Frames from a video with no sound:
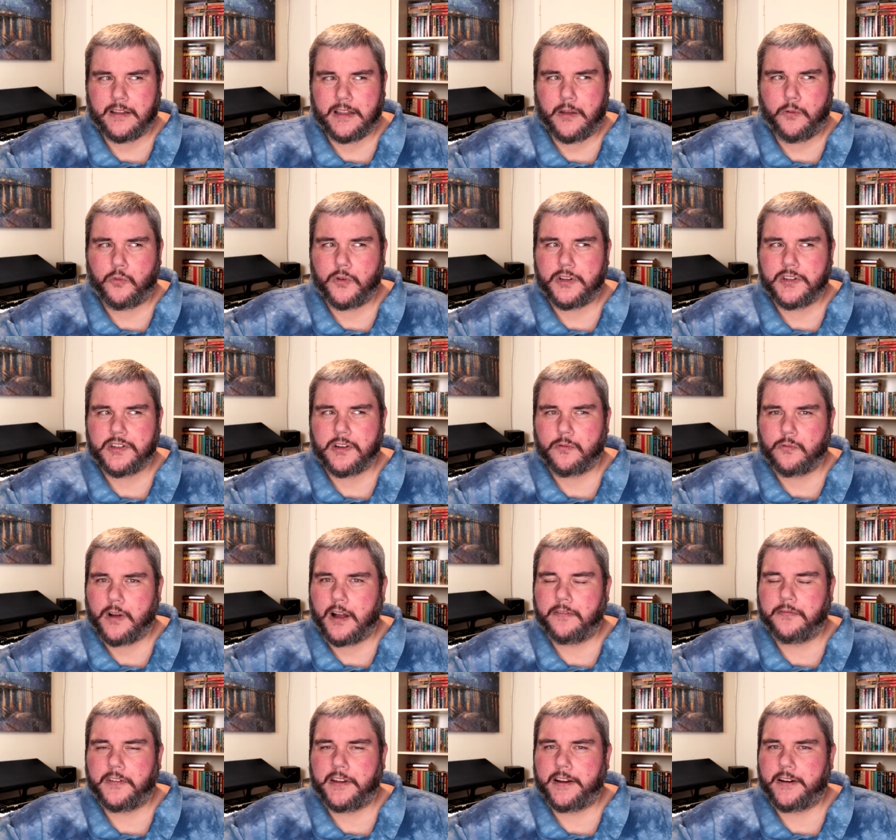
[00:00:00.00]
It was a
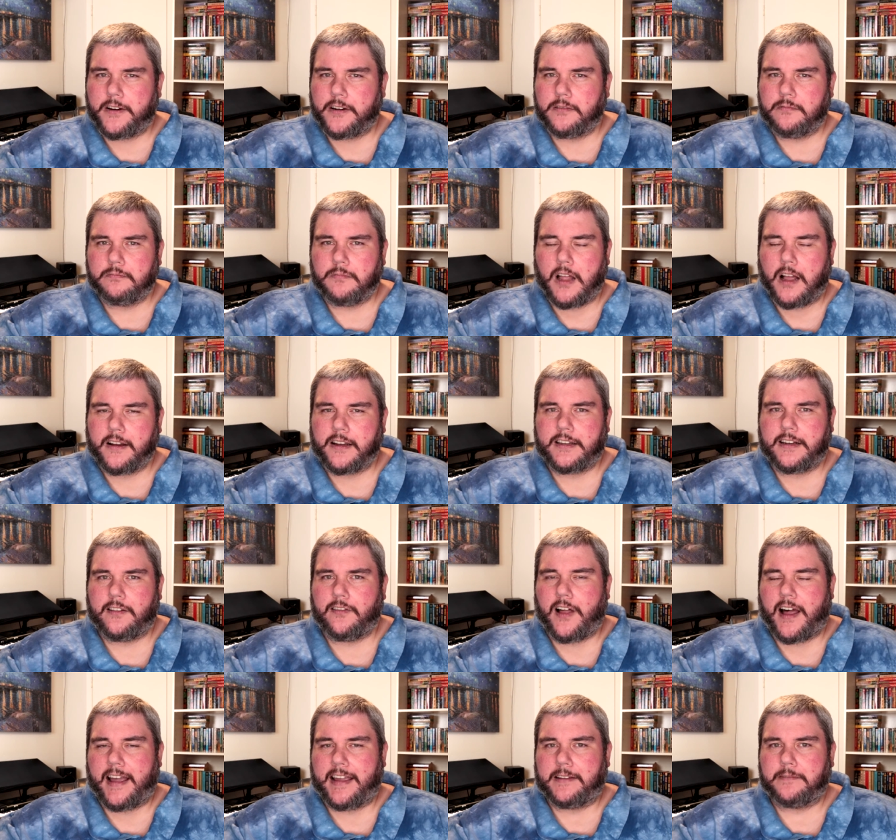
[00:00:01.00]
rough year, not going to
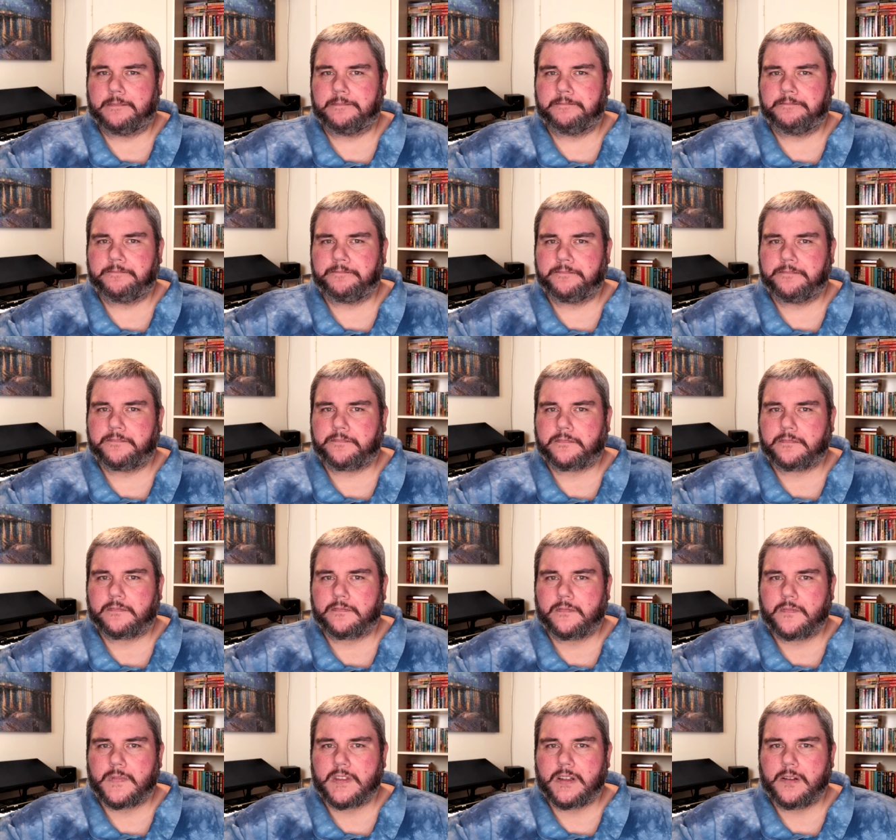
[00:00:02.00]
lie,
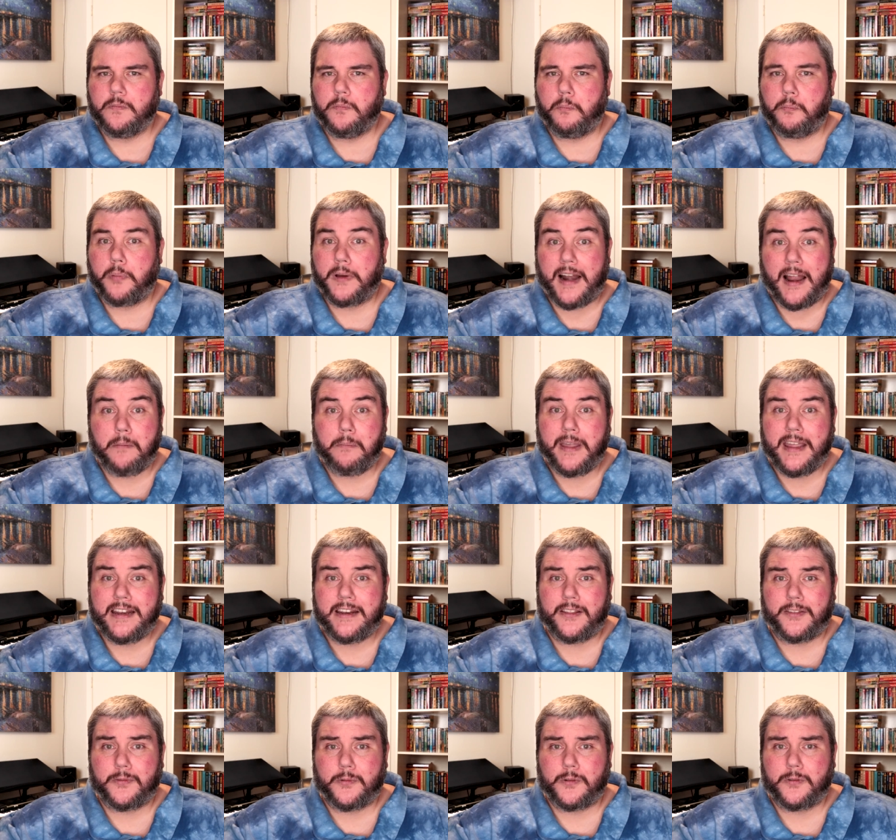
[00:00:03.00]
but I made
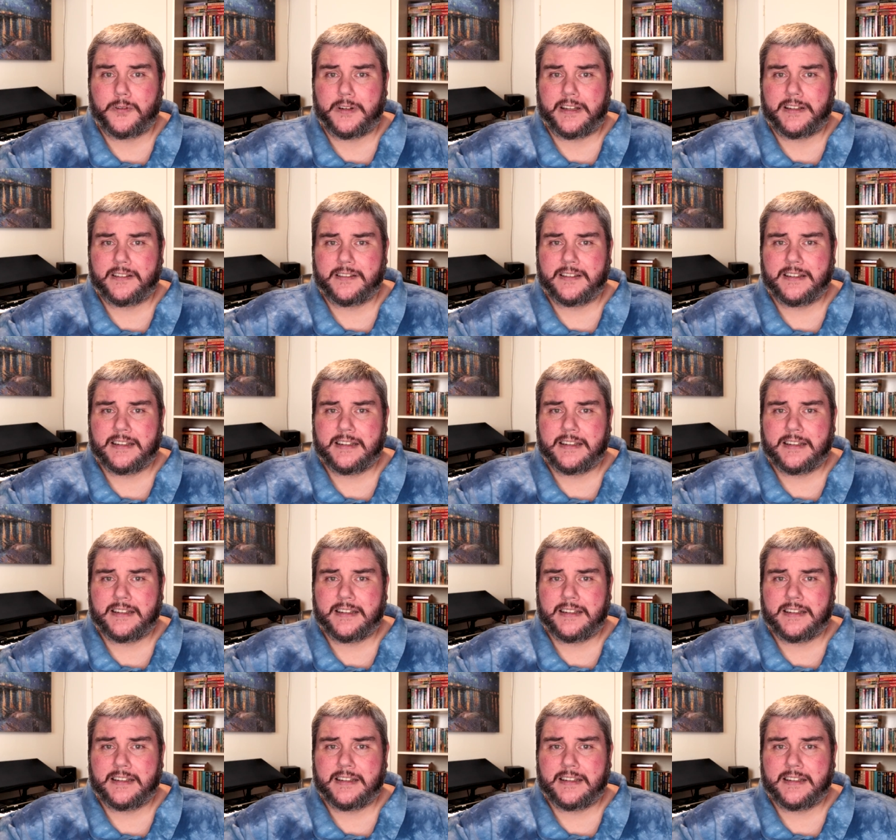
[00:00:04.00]
it through it.